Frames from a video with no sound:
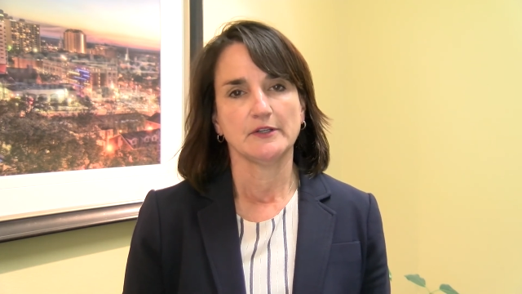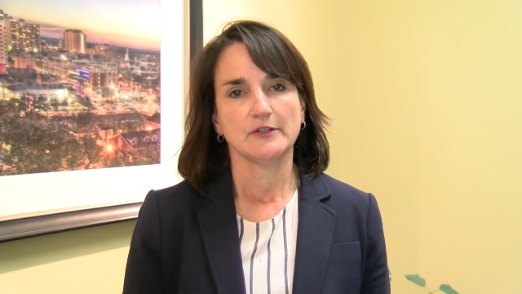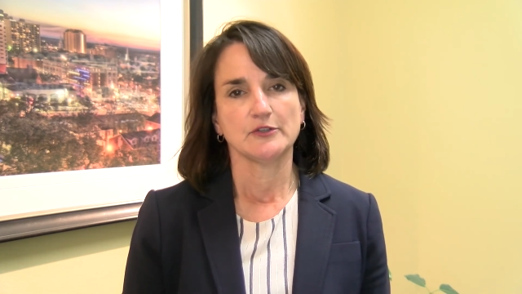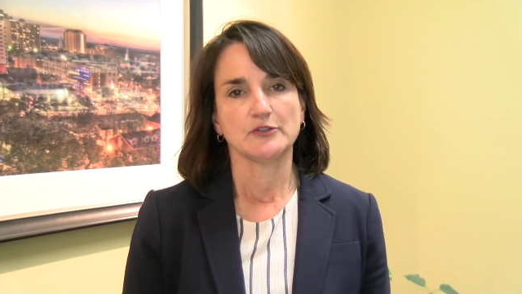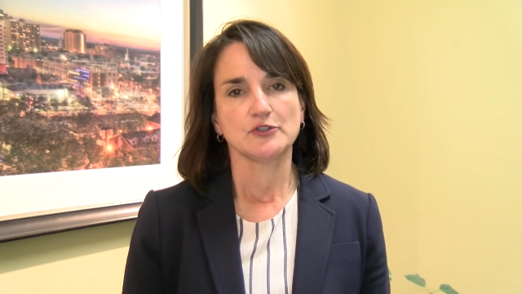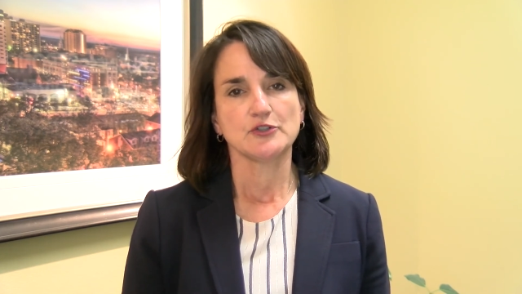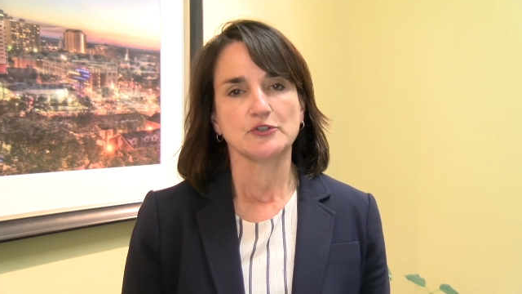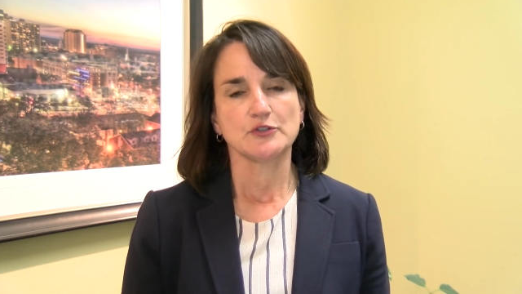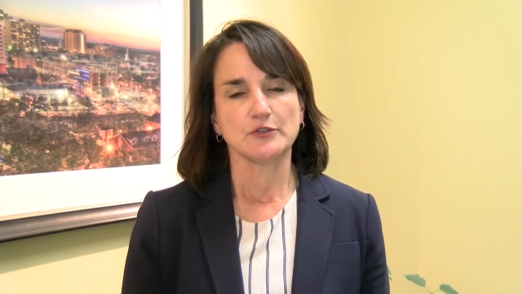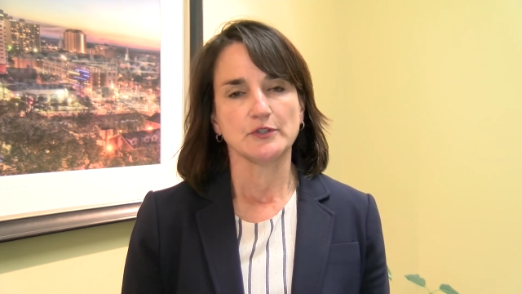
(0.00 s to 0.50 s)

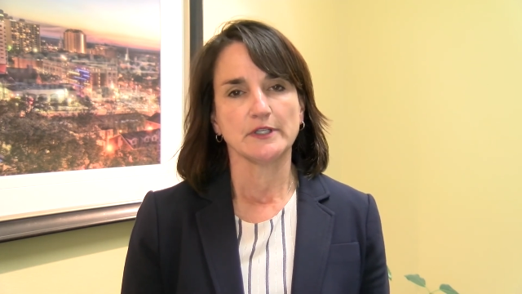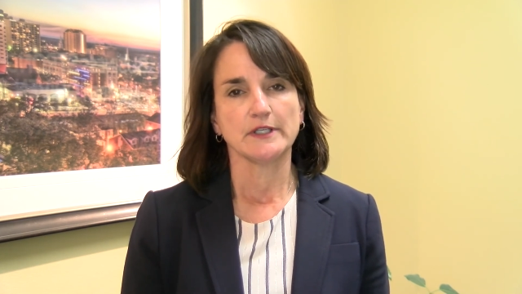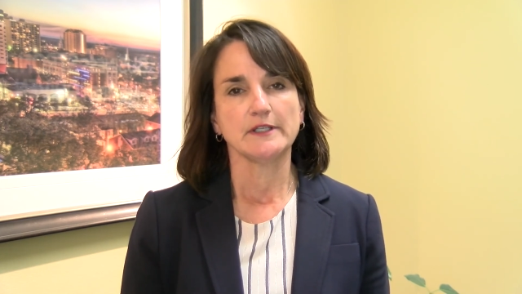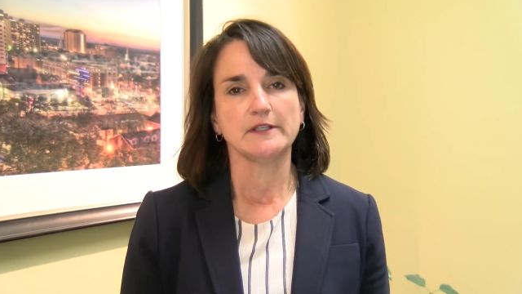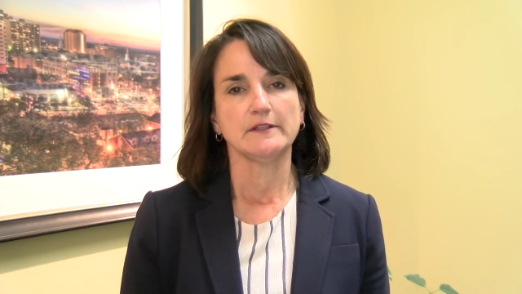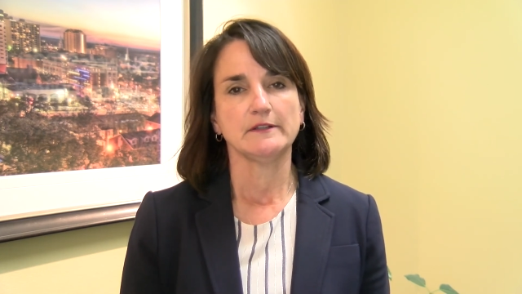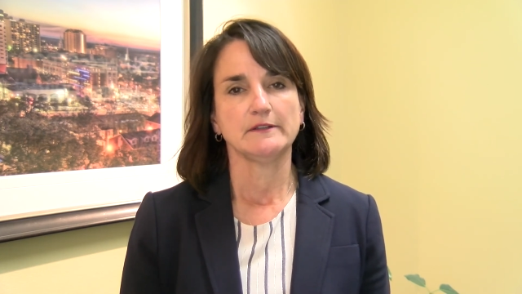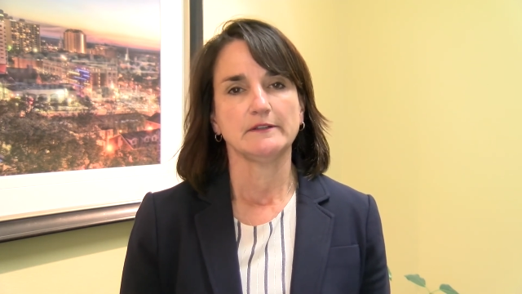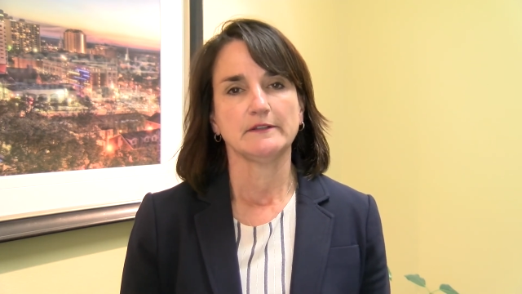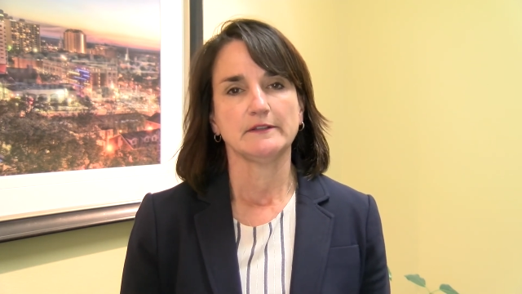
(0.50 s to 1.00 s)
should
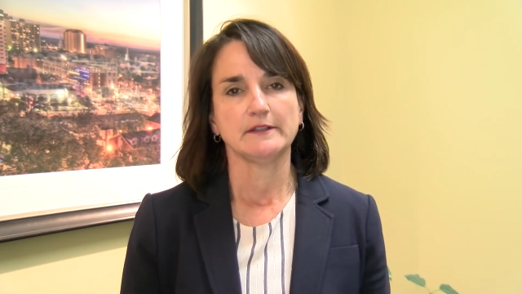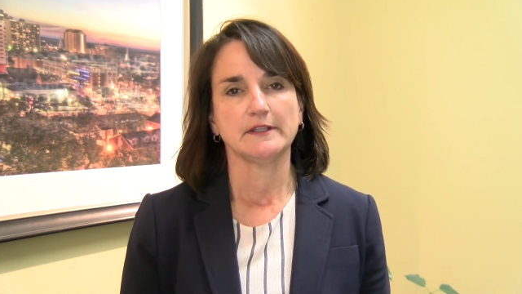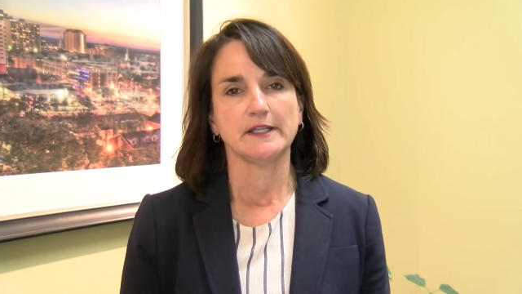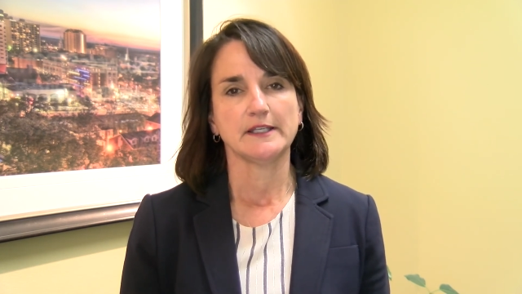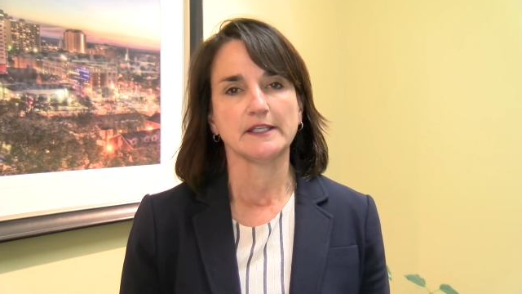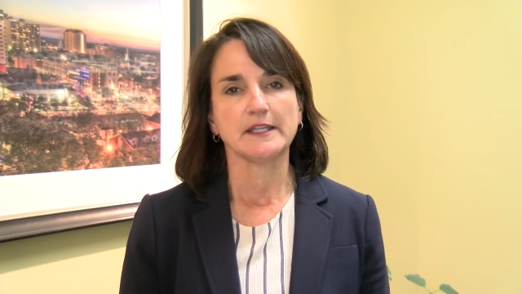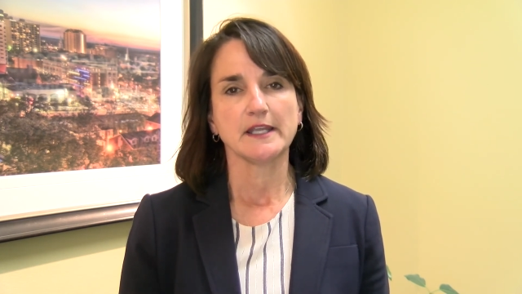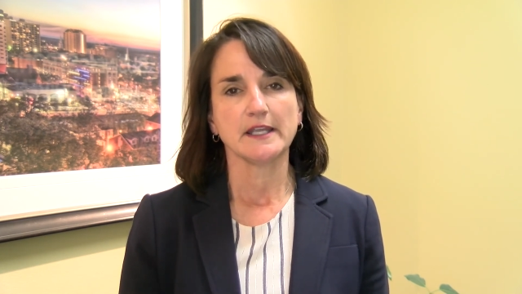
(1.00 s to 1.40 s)
and